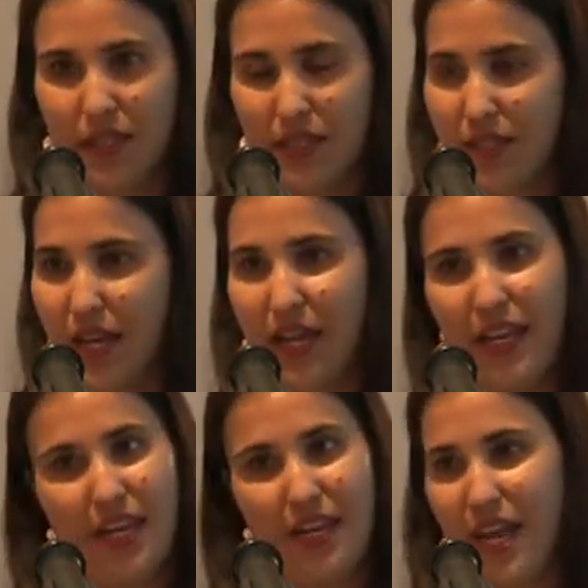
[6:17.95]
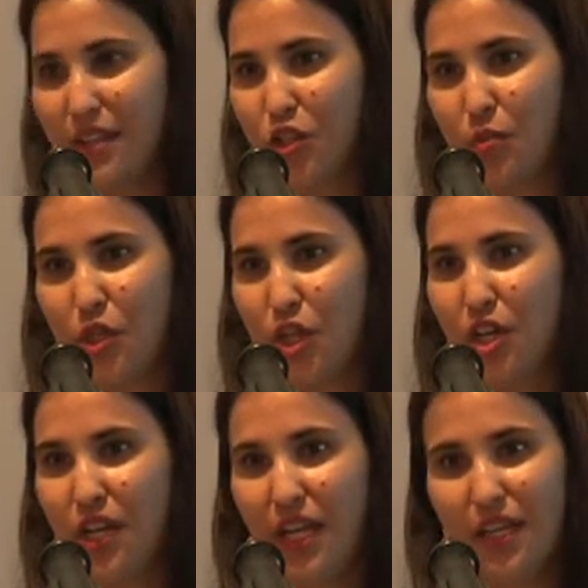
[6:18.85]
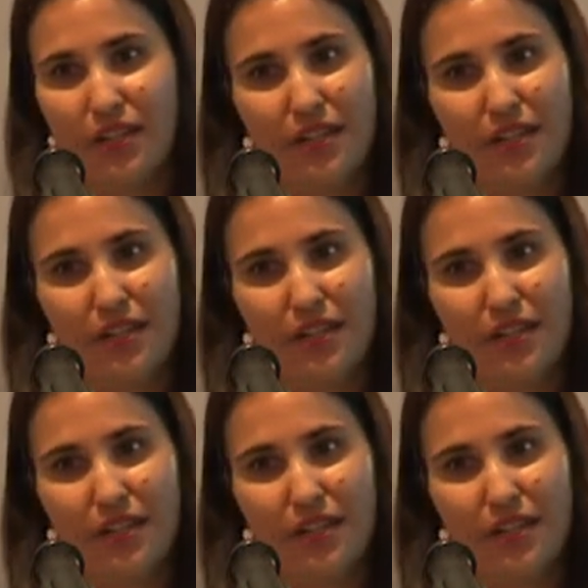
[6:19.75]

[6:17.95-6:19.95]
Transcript: say, now's the opportunity,